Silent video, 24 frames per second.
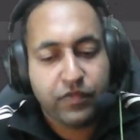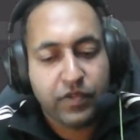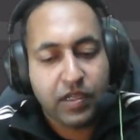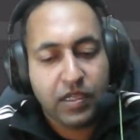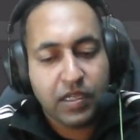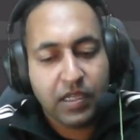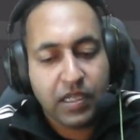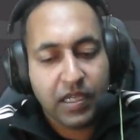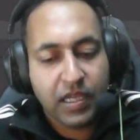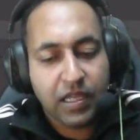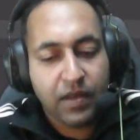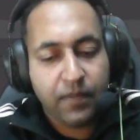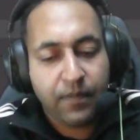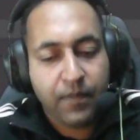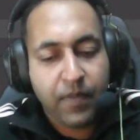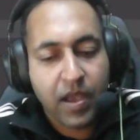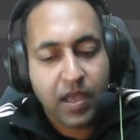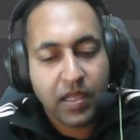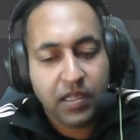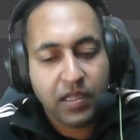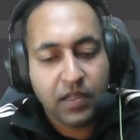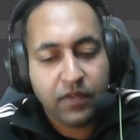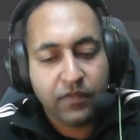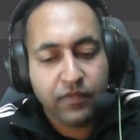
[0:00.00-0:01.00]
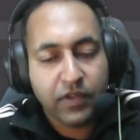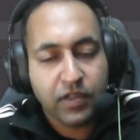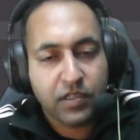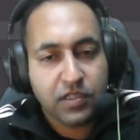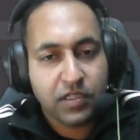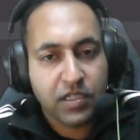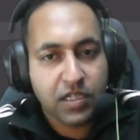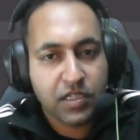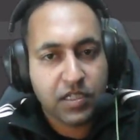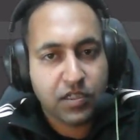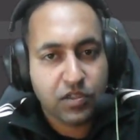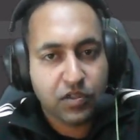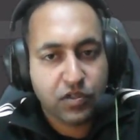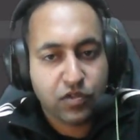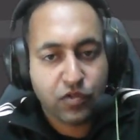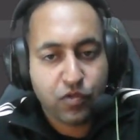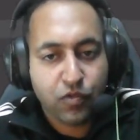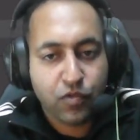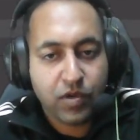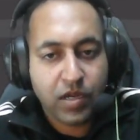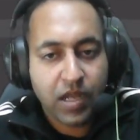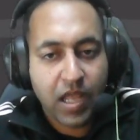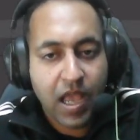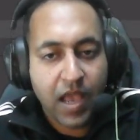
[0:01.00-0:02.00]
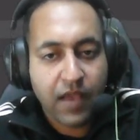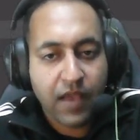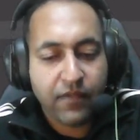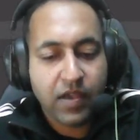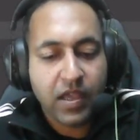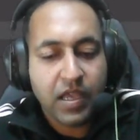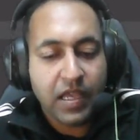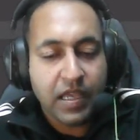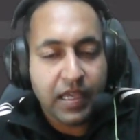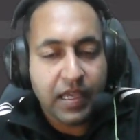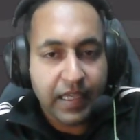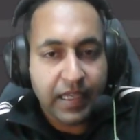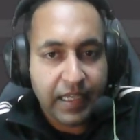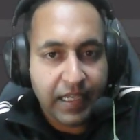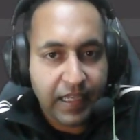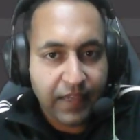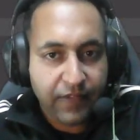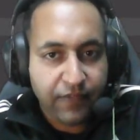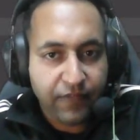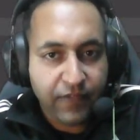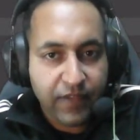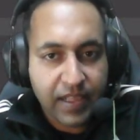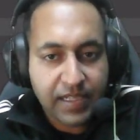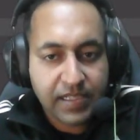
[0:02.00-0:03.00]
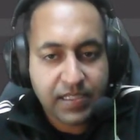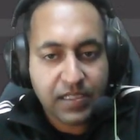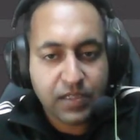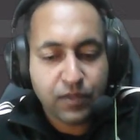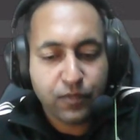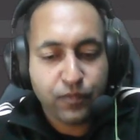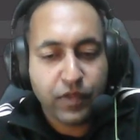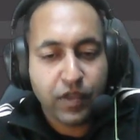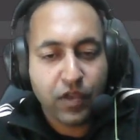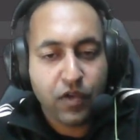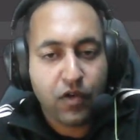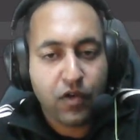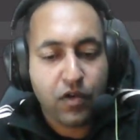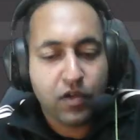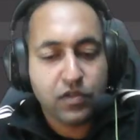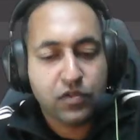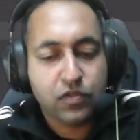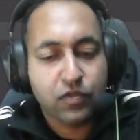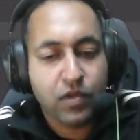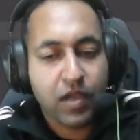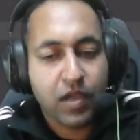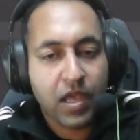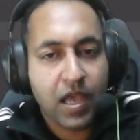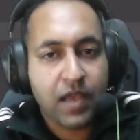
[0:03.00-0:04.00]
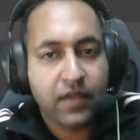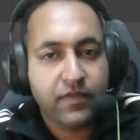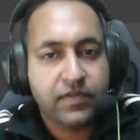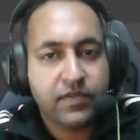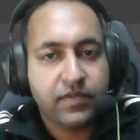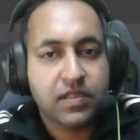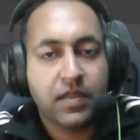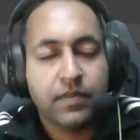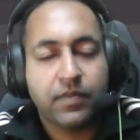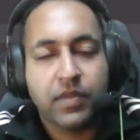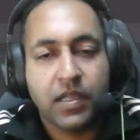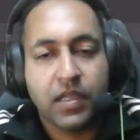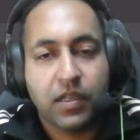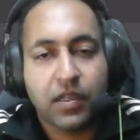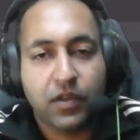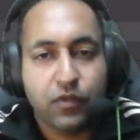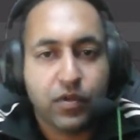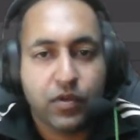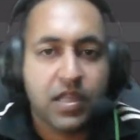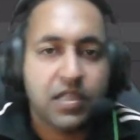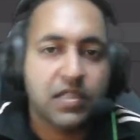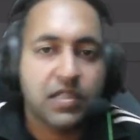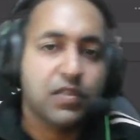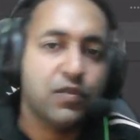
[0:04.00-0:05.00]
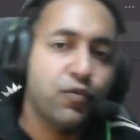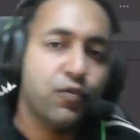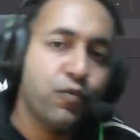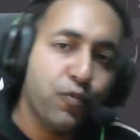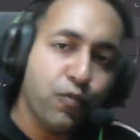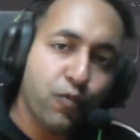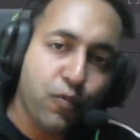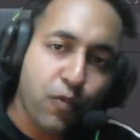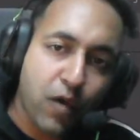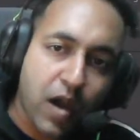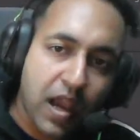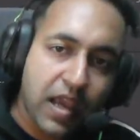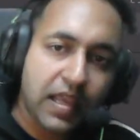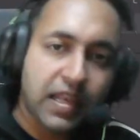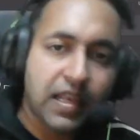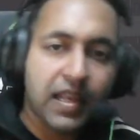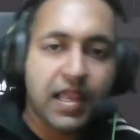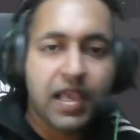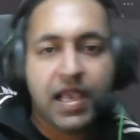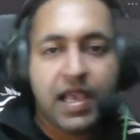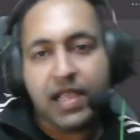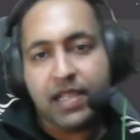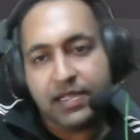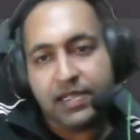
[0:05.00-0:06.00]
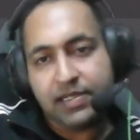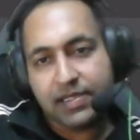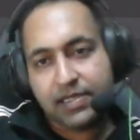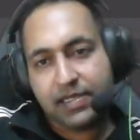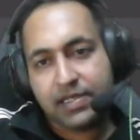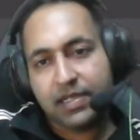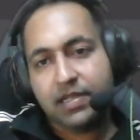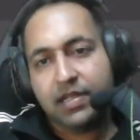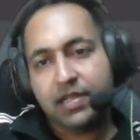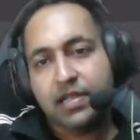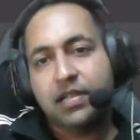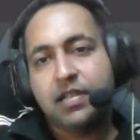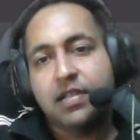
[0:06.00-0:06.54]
we in Python, we just don't have if else, we also have something known as while else.